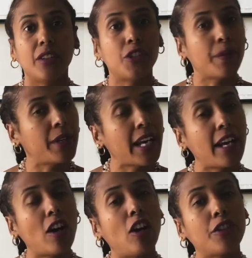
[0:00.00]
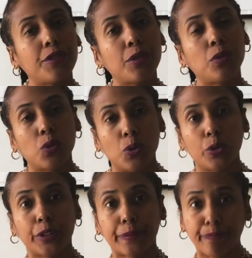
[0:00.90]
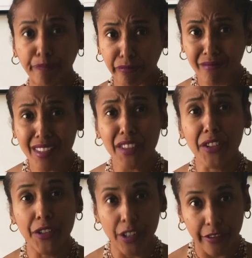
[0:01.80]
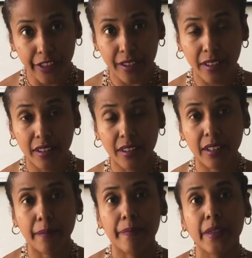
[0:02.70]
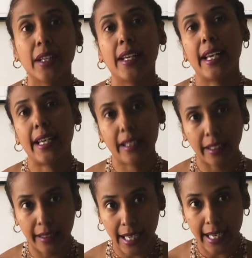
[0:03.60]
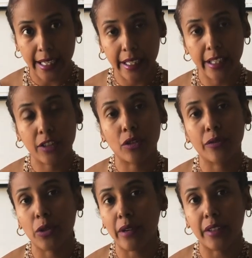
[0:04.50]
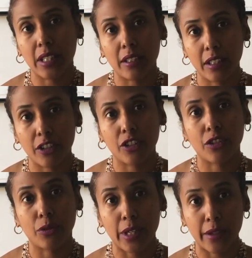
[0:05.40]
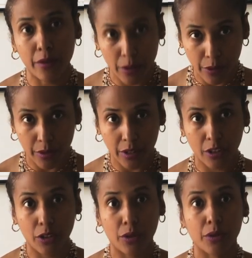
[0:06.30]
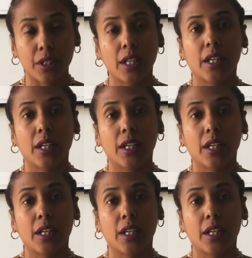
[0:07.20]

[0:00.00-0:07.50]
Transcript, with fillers: Gemini also rules the nervous system and anxiety. So if you have any intentions around those issues,